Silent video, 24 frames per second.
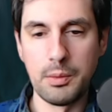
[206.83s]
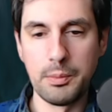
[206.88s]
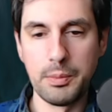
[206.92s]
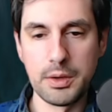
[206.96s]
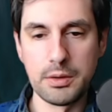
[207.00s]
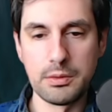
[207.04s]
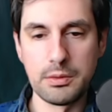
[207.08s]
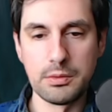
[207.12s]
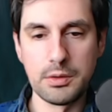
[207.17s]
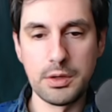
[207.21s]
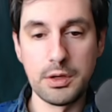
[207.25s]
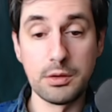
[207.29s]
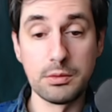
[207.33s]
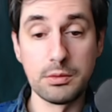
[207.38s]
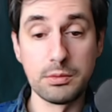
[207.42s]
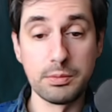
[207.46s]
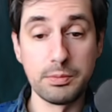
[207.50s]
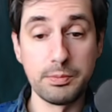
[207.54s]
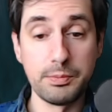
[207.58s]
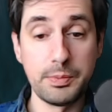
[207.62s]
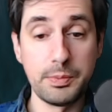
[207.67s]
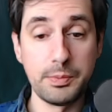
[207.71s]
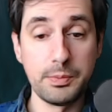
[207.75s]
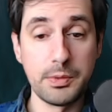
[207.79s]
but,
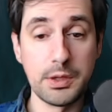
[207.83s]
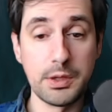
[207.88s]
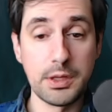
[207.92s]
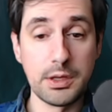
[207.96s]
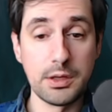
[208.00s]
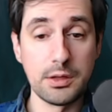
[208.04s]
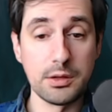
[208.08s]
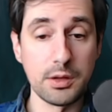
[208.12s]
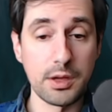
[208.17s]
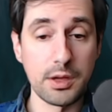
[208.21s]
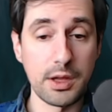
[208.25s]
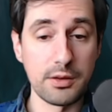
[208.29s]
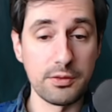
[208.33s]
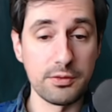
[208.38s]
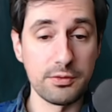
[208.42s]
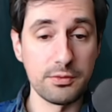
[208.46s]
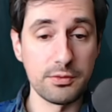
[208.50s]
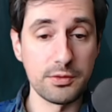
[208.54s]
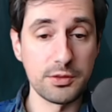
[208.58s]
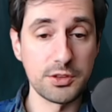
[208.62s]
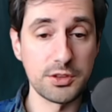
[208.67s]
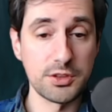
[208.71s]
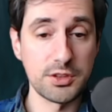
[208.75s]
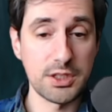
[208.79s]
getting to look at
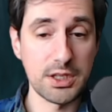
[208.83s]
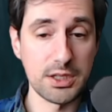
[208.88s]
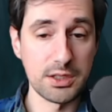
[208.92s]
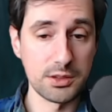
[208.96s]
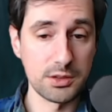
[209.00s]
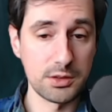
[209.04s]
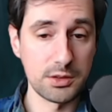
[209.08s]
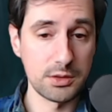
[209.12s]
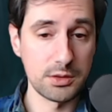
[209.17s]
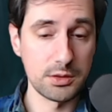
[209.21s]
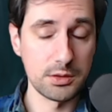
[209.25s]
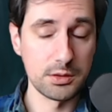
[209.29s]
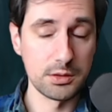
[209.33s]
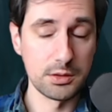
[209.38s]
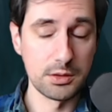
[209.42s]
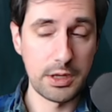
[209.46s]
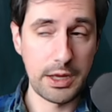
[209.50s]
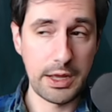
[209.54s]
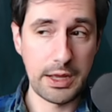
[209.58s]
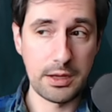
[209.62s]
6